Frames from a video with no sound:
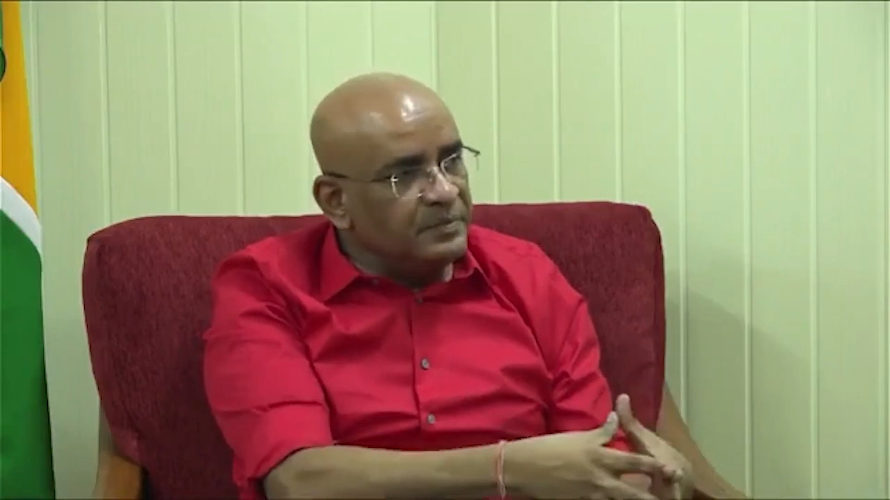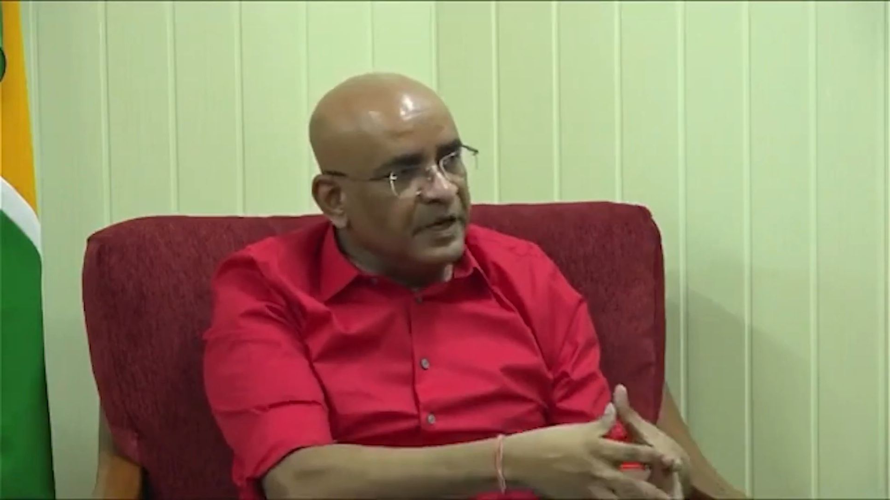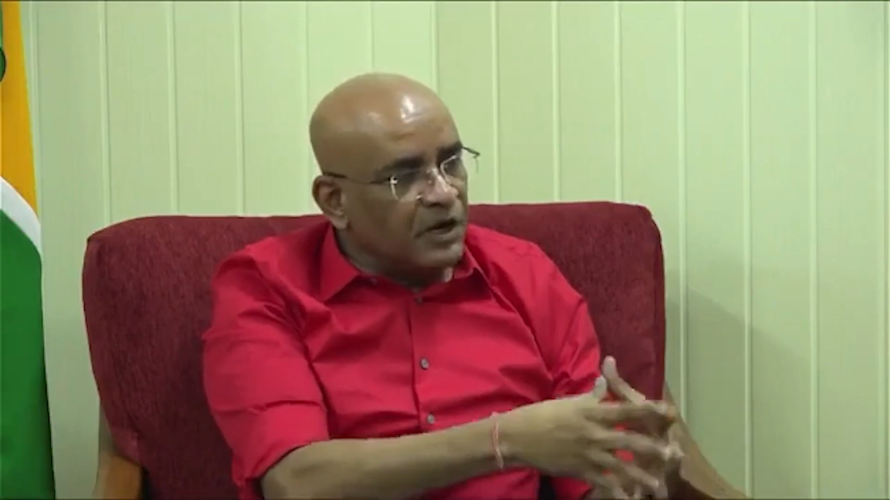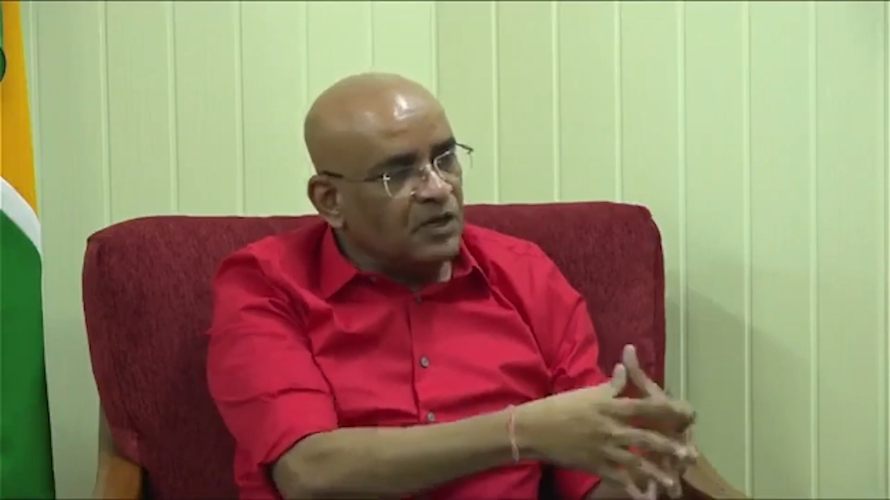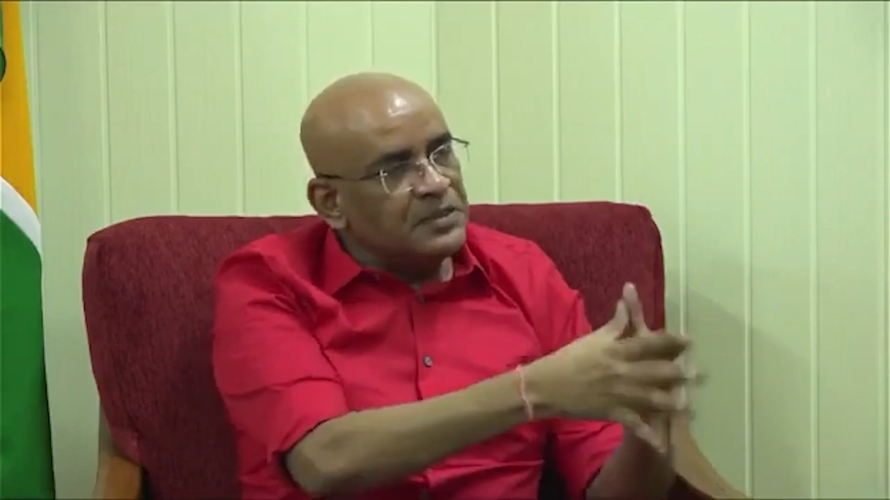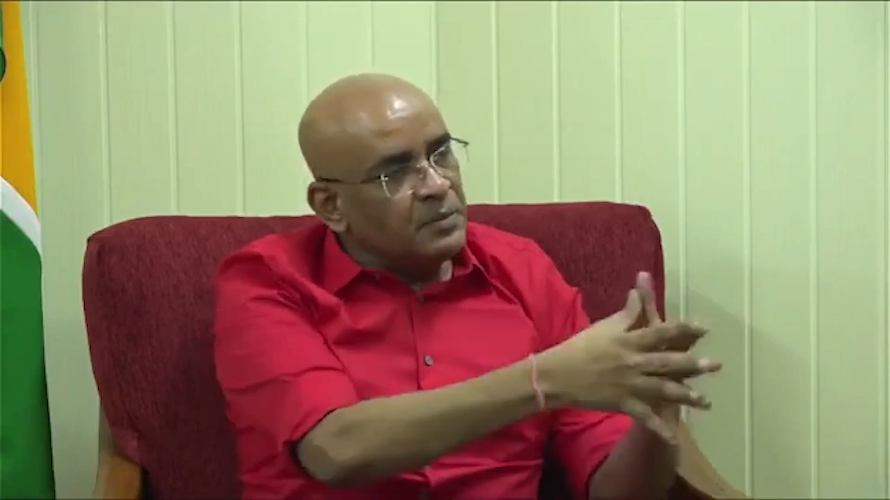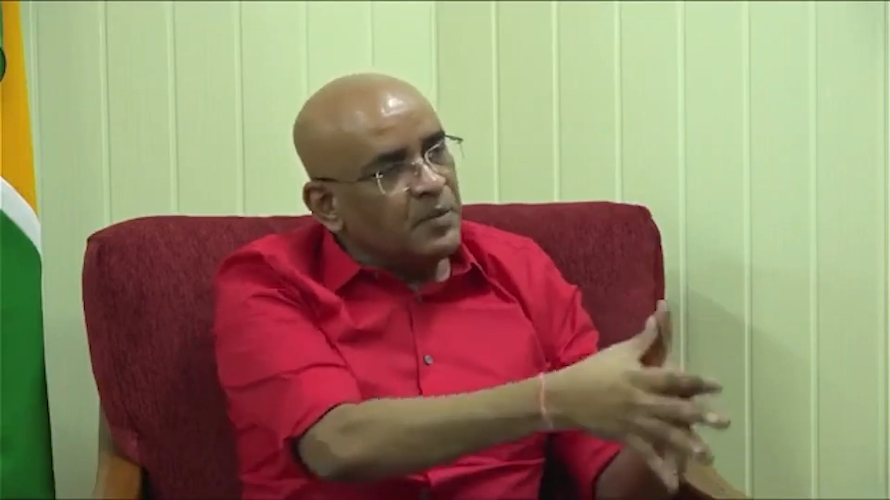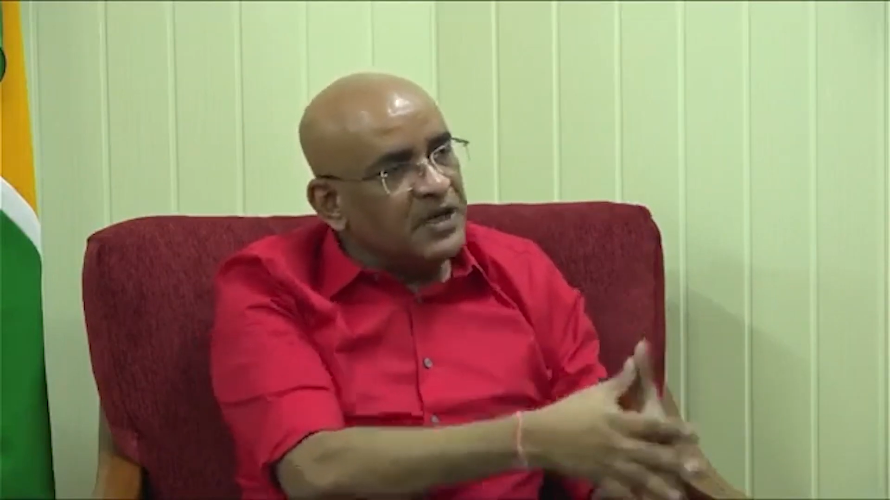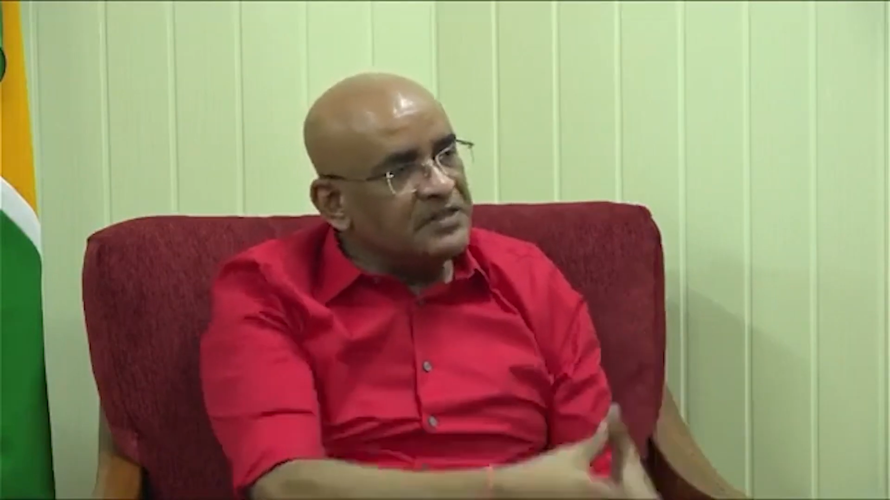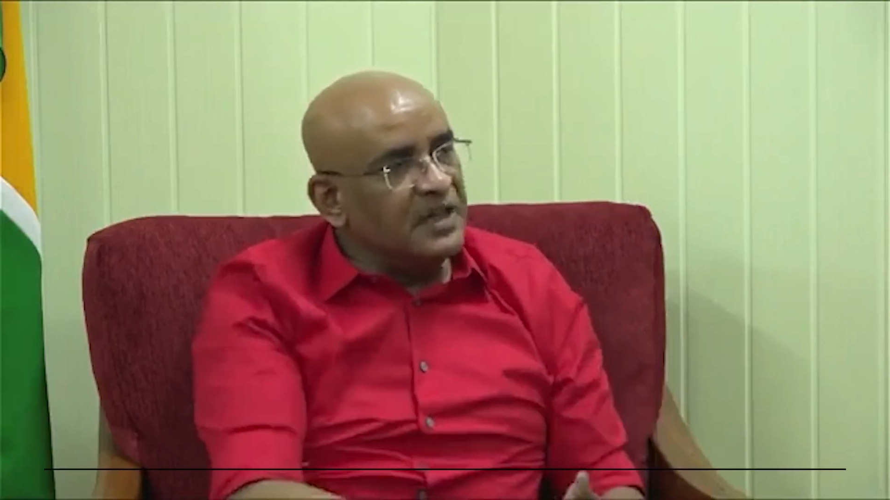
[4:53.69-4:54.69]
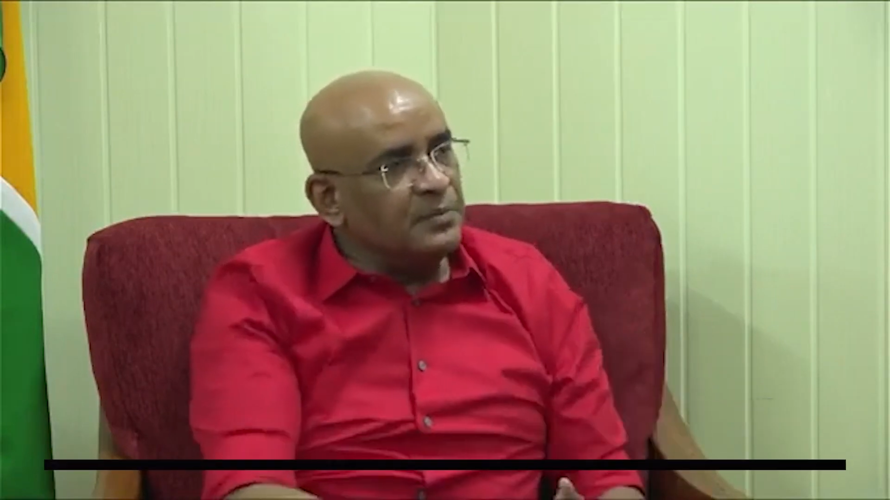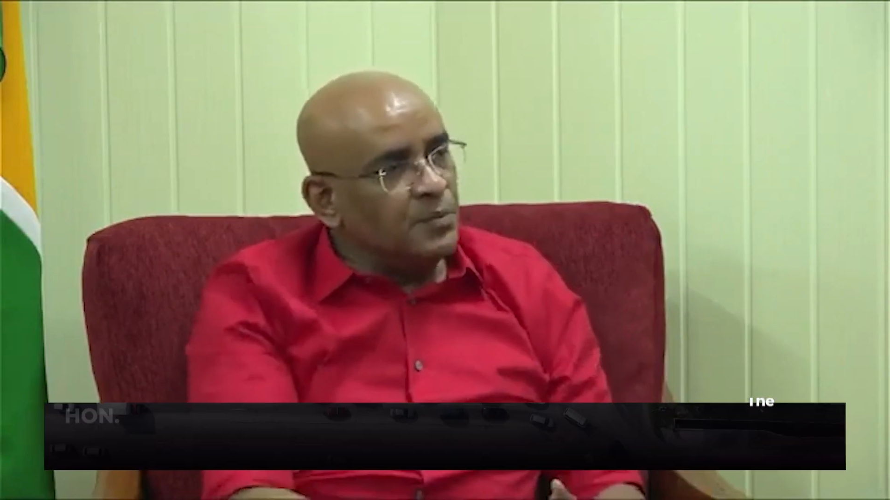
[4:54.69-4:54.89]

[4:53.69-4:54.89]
because the president